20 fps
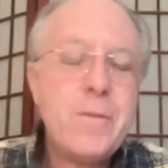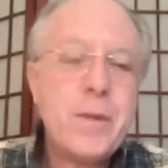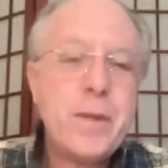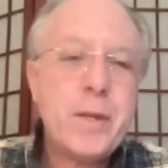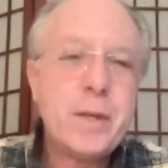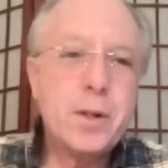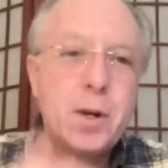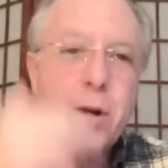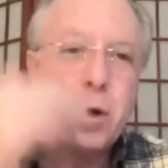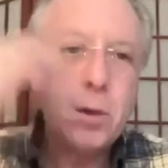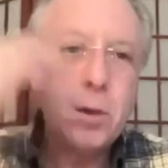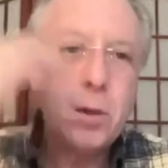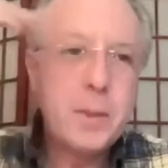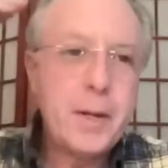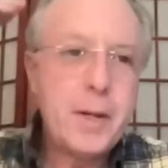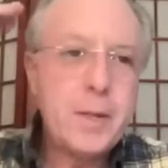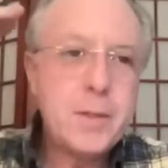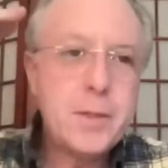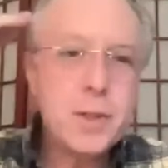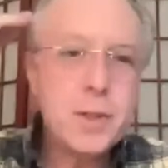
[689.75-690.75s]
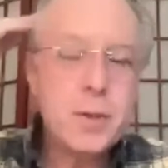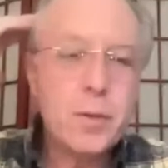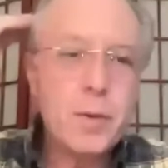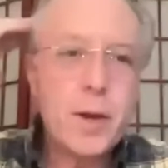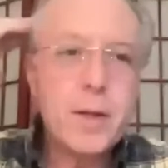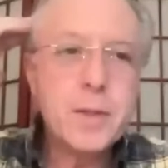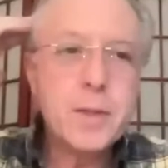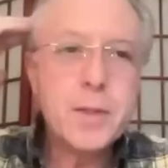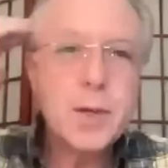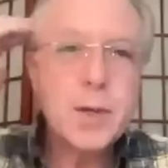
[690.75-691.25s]
it culminates in the
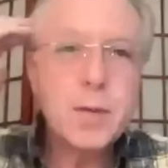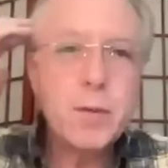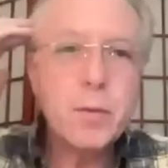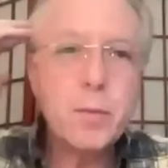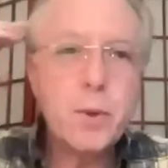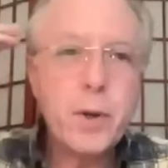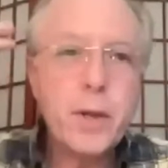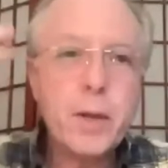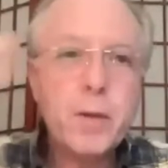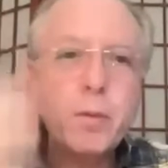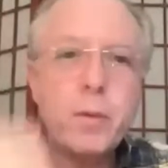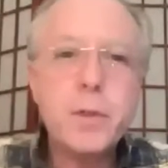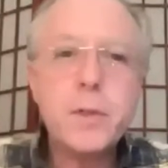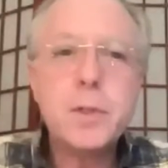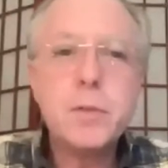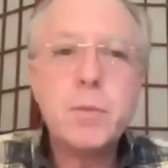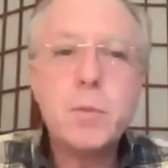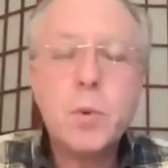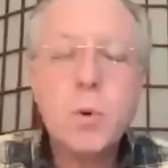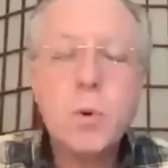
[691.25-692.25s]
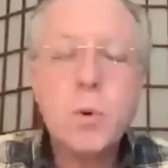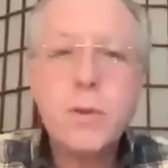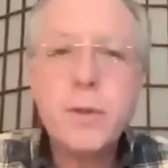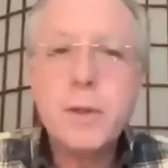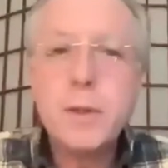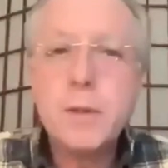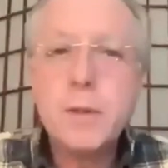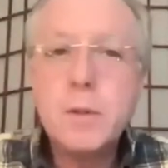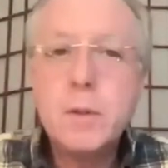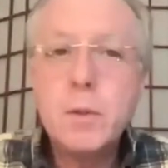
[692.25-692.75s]
right side of the brain, which is more the
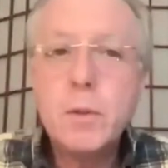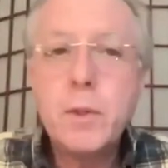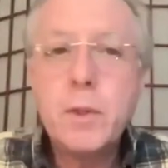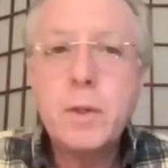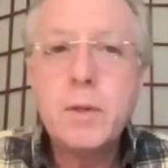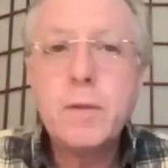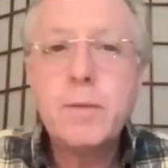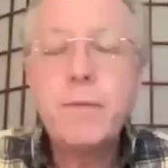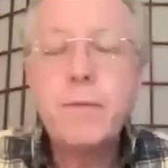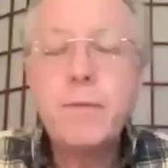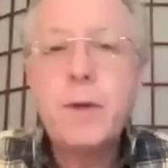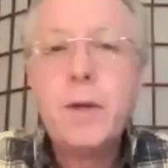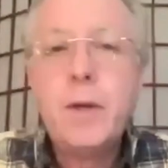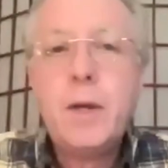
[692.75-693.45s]
intuitive,